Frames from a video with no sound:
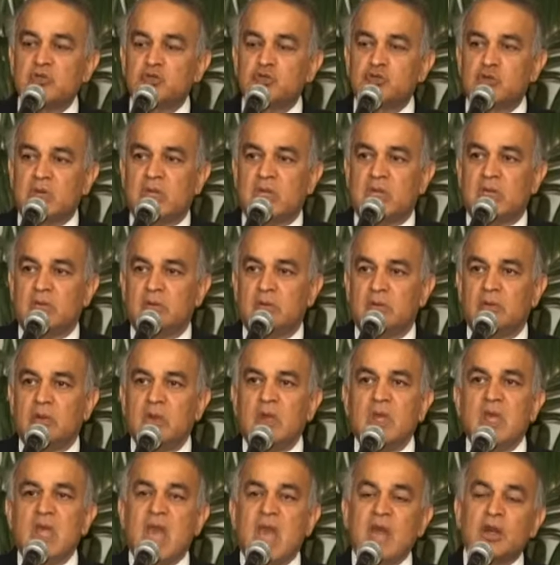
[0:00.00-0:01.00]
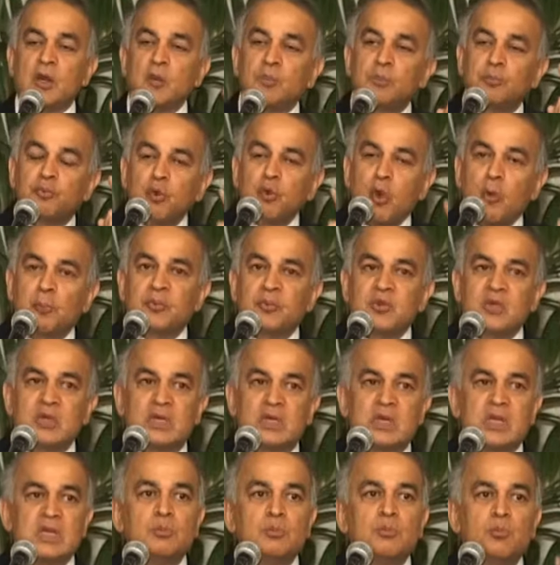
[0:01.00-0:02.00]
trained and
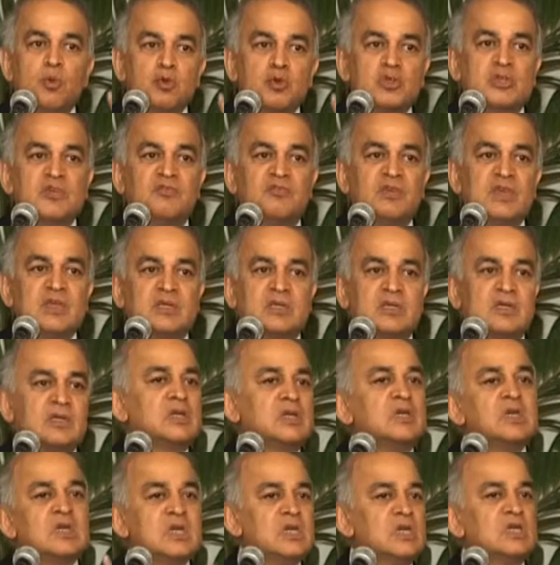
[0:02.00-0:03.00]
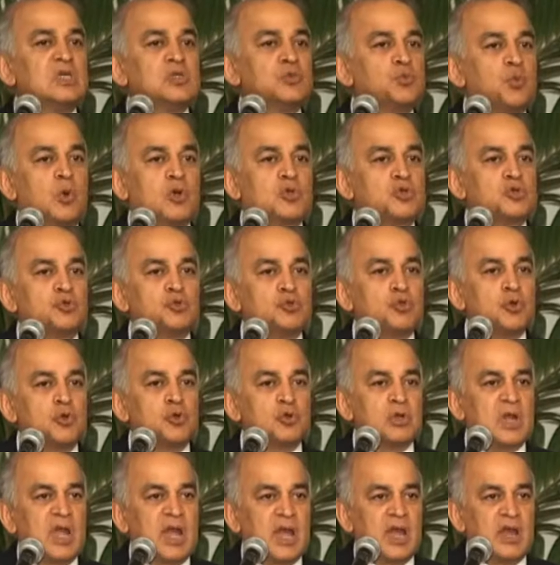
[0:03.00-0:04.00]
appropriately motivated, is what you
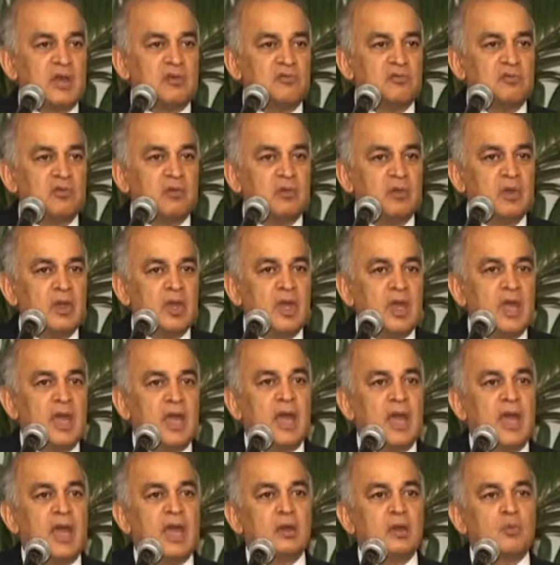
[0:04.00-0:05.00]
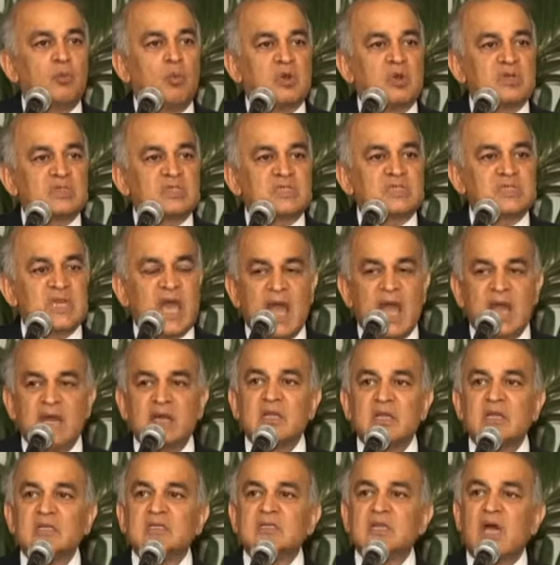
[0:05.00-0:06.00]
don't have. And what's
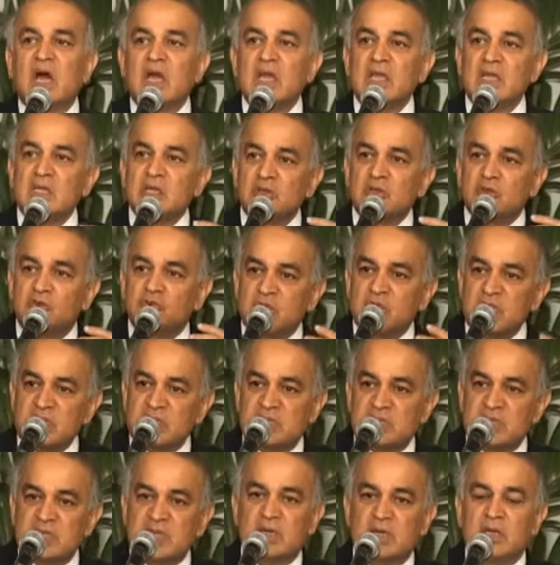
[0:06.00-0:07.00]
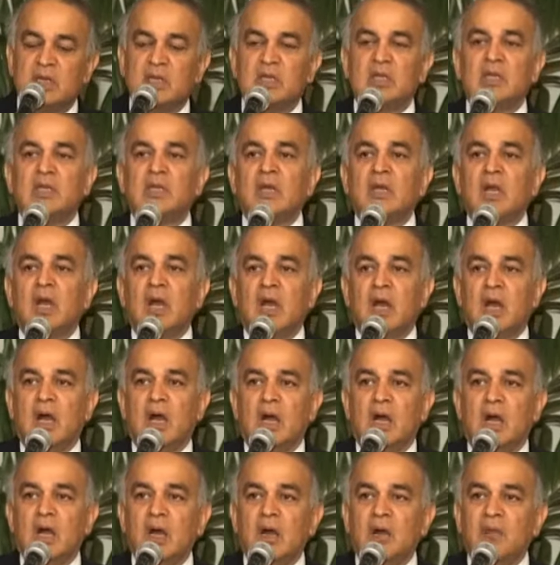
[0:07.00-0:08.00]
sad is increasingly
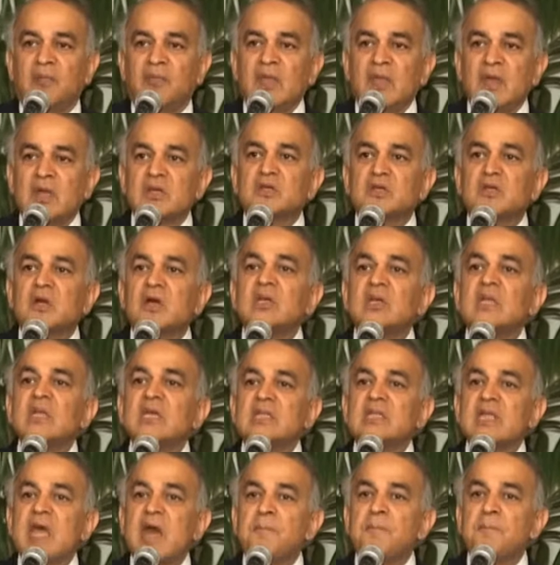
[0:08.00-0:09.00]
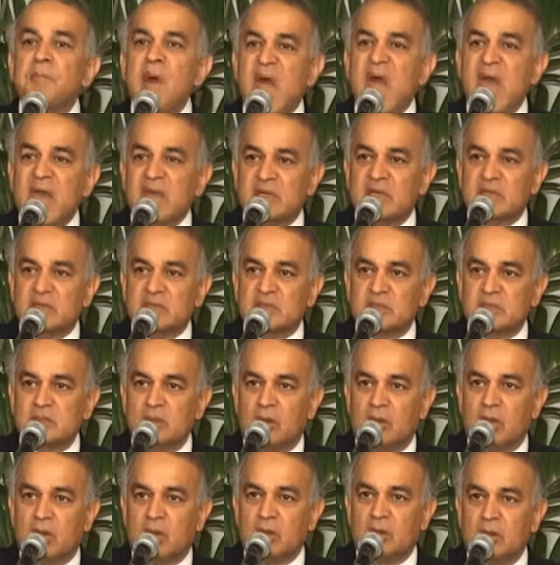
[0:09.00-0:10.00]
they're turning their
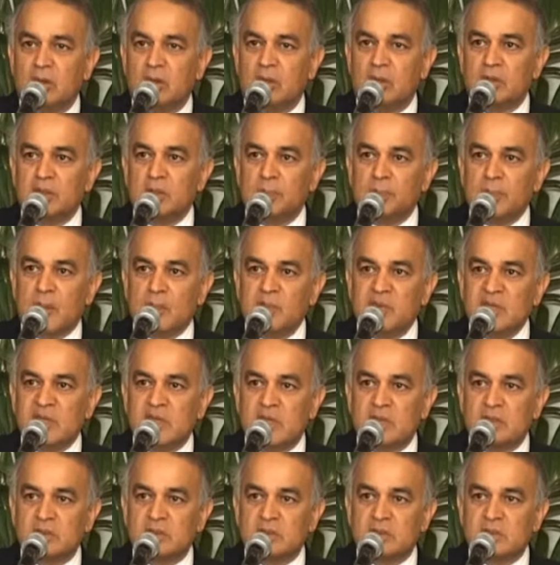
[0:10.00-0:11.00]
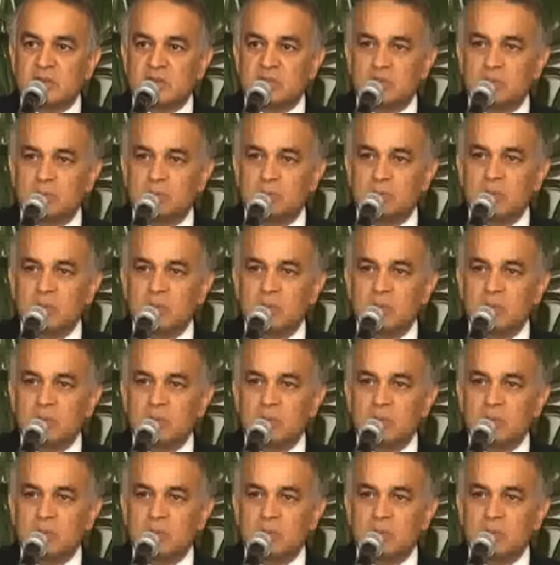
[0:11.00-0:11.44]
backs on the public health system.